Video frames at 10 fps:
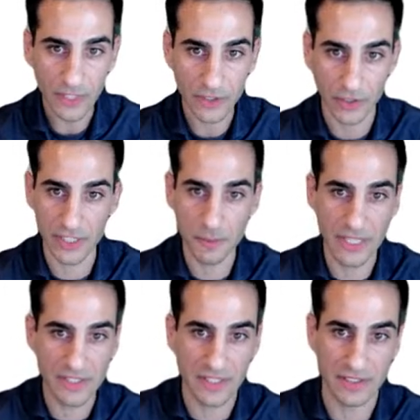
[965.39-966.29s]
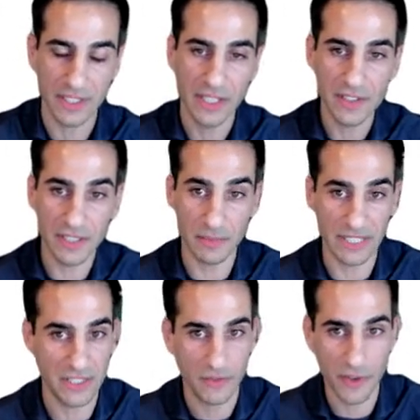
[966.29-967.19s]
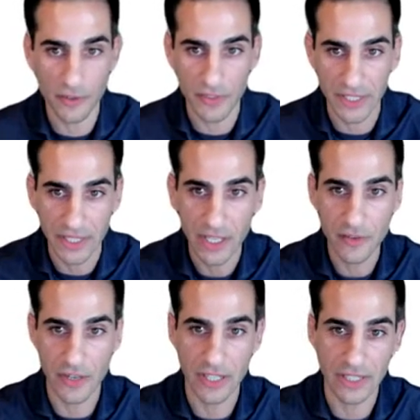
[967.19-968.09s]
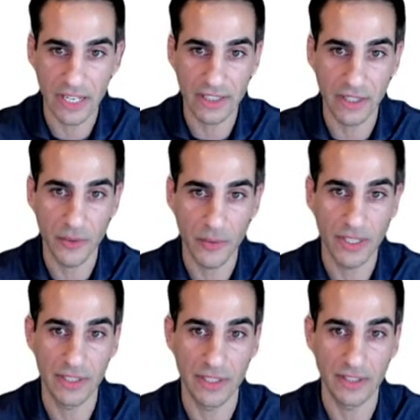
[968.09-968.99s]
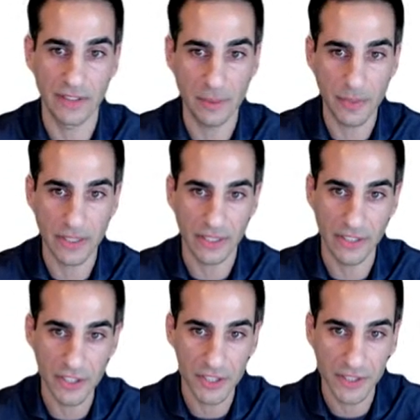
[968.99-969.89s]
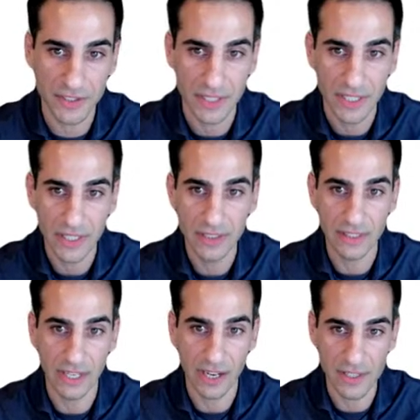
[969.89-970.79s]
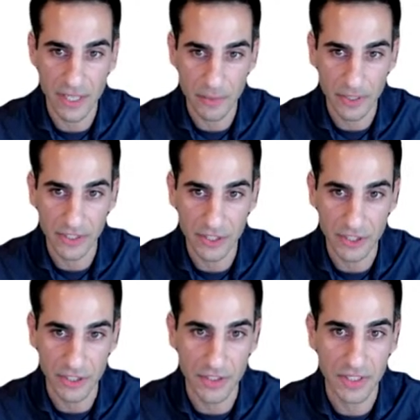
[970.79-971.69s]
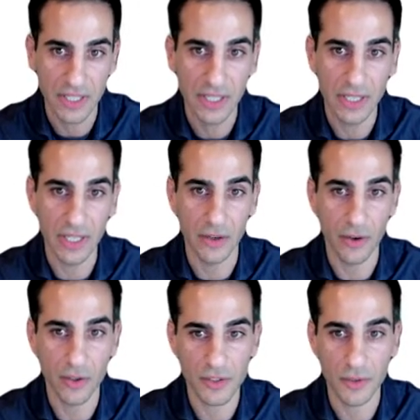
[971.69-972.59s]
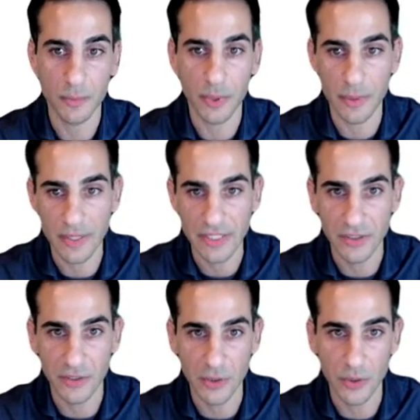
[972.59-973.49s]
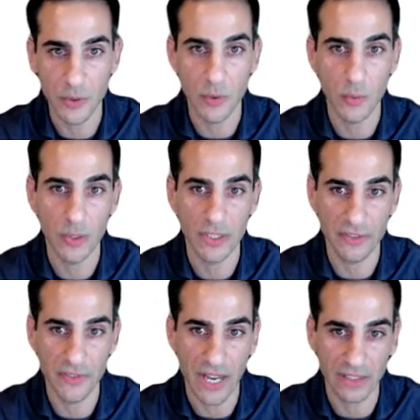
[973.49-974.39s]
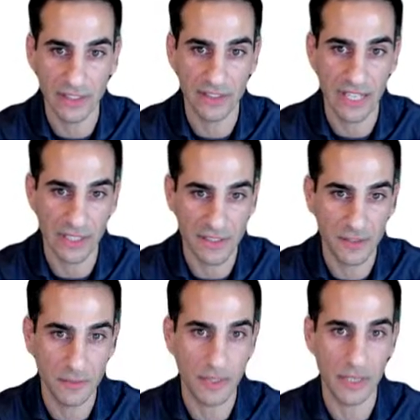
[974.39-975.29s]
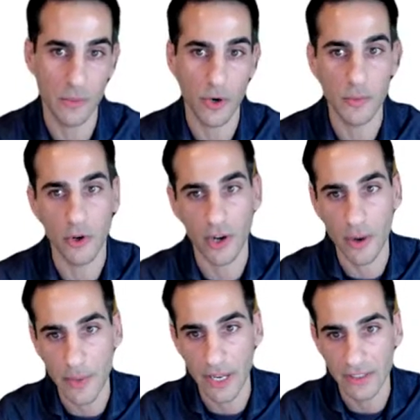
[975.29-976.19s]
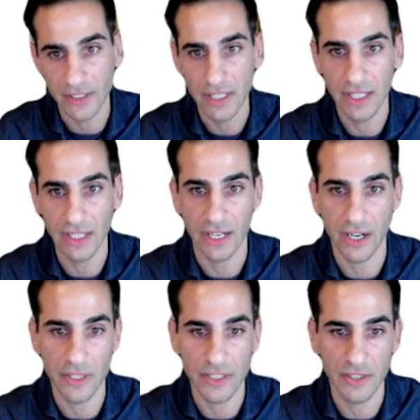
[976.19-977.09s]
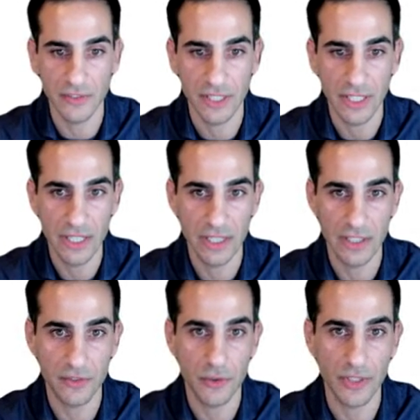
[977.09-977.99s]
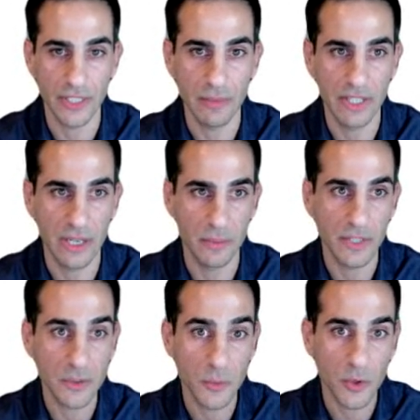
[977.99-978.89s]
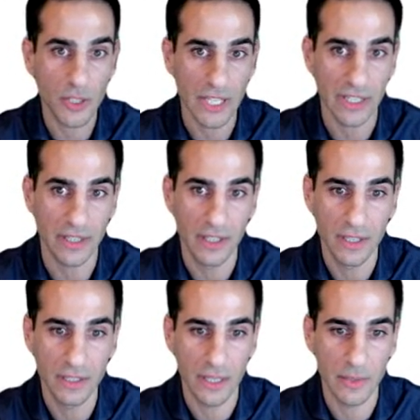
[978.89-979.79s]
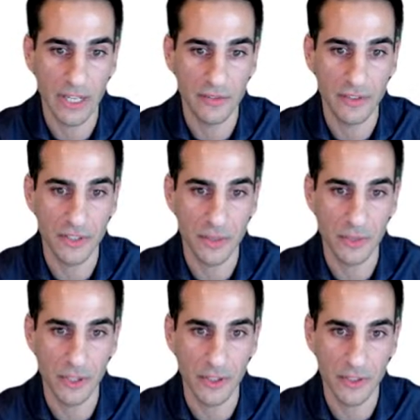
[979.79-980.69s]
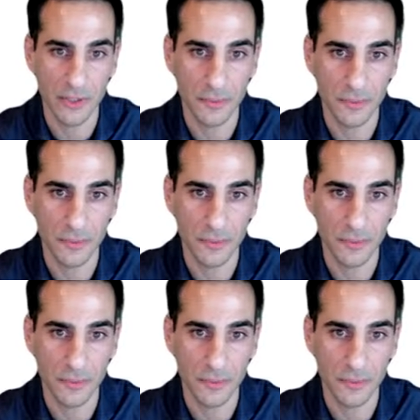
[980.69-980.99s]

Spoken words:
So this means that something is evolving, very likely the typical conditions, the ISM conditions, and also probably to do with the fact that galaxies become more and more compact at high redshift, and therefore they become much more like Lyman alpha emitters.